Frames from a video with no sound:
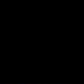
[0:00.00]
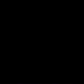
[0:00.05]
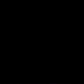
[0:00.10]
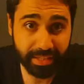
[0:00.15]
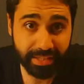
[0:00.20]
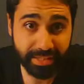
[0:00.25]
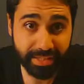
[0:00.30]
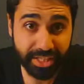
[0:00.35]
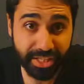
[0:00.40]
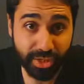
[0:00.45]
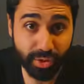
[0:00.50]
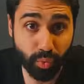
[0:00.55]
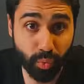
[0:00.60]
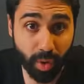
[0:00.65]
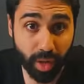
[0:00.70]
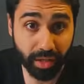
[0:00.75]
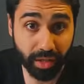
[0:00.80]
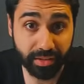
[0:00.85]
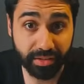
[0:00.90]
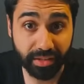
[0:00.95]
is this
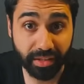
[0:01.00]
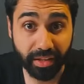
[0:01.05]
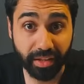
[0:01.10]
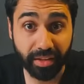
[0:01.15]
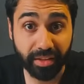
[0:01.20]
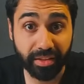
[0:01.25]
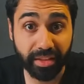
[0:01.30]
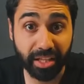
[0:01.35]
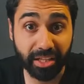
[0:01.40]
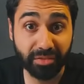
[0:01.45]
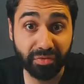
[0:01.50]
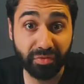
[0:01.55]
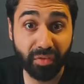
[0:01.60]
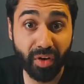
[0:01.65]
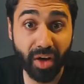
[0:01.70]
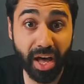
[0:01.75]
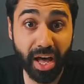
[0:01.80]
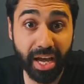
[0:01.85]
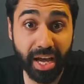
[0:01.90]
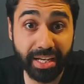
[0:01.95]
one that
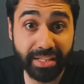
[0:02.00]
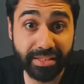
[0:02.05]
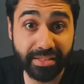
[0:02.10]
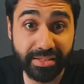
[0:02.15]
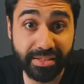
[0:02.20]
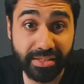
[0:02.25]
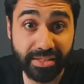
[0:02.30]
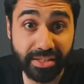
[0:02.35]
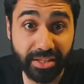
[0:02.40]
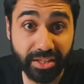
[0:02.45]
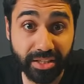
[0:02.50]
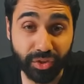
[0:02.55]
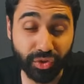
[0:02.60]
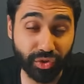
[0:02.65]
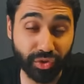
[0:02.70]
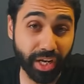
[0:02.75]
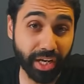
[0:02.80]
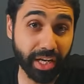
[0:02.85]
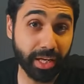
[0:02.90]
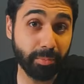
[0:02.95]
finds
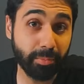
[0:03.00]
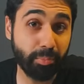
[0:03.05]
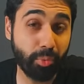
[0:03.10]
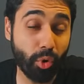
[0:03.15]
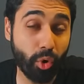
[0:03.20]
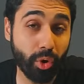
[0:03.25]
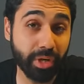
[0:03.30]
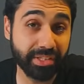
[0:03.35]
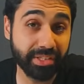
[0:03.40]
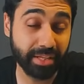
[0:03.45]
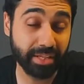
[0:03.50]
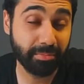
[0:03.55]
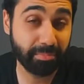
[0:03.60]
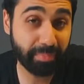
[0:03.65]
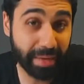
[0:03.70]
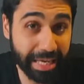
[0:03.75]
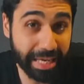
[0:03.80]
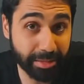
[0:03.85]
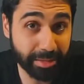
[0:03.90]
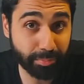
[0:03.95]
struggle points and
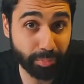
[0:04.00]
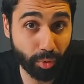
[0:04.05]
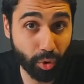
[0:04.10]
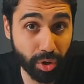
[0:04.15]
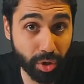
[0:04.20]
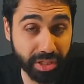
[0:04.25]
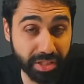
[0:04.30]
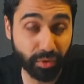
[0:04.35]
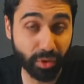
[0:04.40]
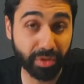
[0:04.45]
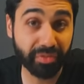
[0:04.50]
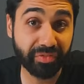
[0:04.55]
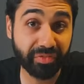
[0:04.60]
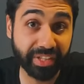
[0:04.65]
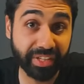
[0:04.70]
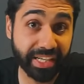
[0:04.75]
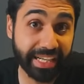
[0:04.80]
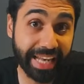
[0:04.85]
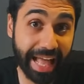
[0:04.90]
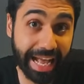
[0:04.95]
pain points for
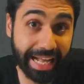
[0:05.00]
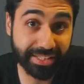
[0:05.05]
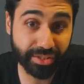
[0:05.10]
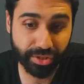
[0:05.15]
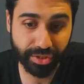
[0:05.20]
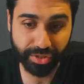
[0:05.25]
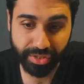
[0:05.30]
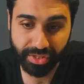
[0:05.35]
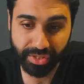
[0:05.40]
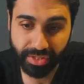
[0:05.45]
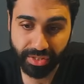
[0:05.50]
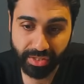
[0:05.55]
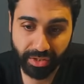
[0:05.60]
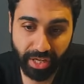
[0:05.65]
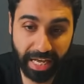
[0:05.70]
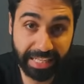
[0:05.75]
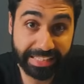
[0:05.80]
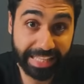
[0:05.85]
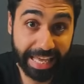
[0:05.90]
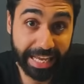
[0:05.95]
freelancers
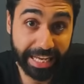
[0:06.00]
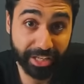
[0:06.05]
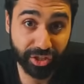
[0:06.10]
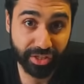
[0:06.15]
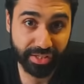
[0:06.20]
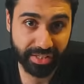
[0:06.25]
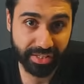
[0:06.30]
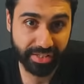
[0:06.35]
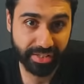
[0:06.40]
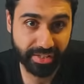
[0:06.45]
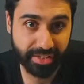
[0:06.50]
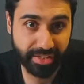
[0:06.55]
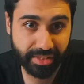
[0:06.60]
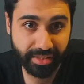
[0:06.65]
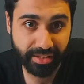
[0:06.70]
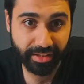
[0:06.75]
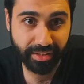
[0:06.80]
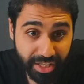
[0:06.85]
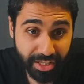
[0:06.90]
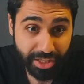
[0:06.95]
and agencies.
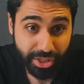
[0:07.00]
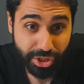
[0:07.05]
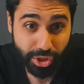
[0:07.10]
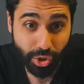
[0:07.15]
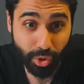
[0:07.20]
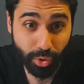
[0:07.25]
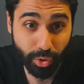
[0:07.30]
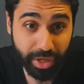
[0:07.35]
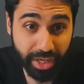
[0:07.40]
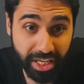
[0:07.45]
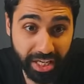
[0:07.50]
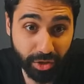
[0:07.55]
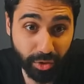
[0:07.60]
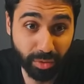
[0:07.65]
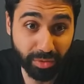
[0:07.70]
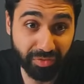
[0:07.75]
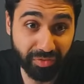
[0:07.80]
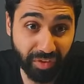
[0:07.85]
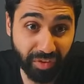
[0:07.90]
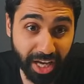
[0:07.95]
So here
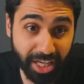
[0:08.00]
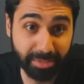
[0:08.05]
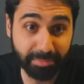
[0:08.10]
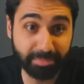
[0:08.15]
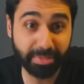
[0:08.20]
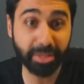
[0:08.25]
you'll find